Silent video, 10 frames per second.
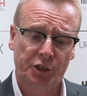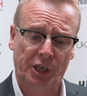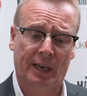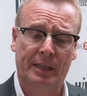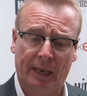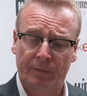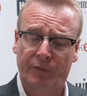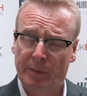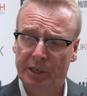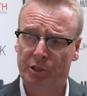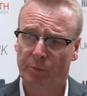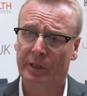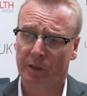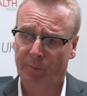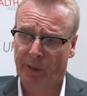share that information
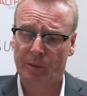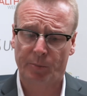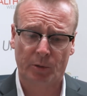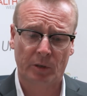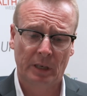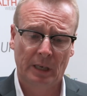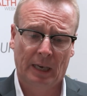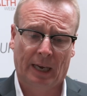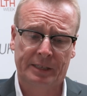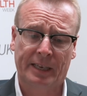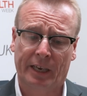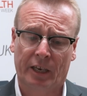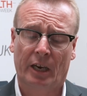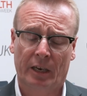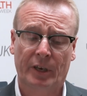with other people and to get a
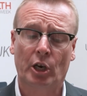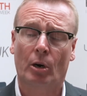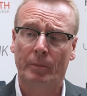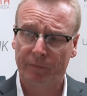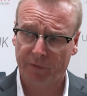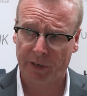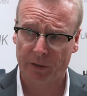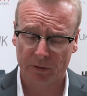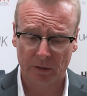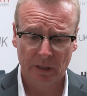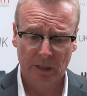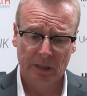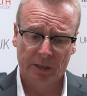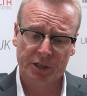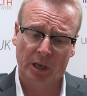kind of a common feel.
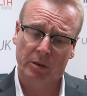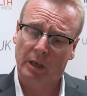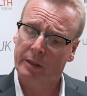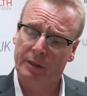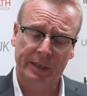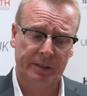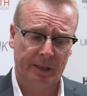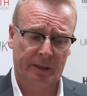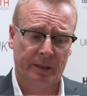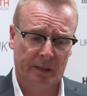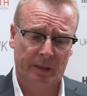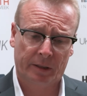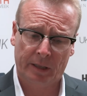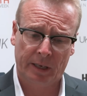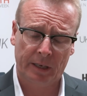So the
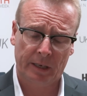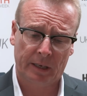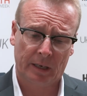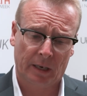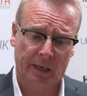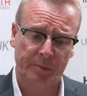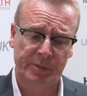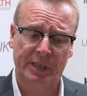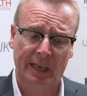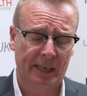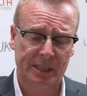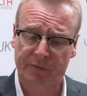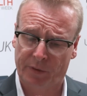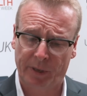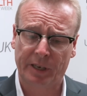HIMSS ELS
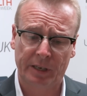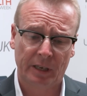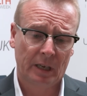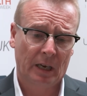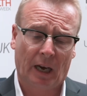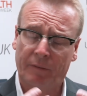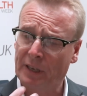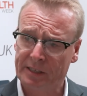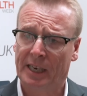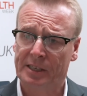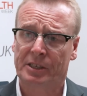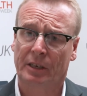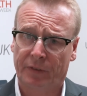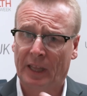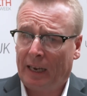for me are
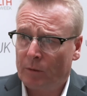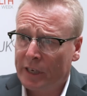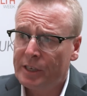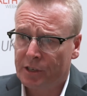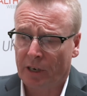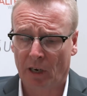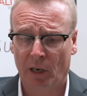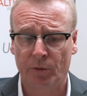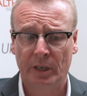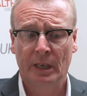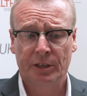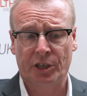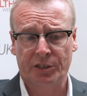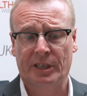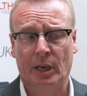fantastic for that reason alone.
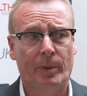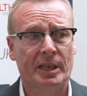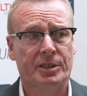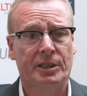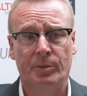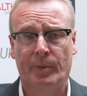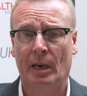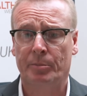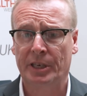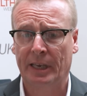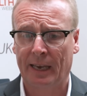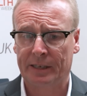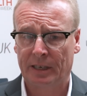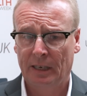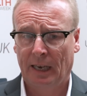Just the capacity to be able to
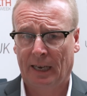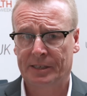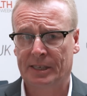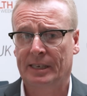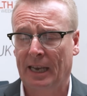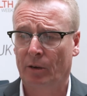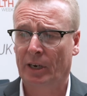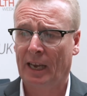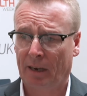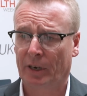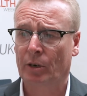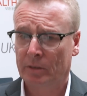get and sit down and have